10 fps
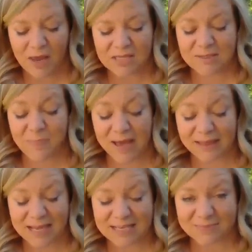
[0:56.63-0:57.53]
spend
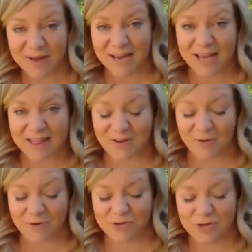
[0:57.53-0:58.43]
less money at the
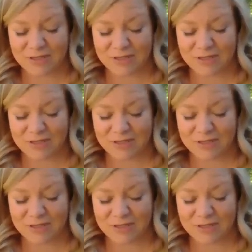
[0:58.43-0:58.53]
grocery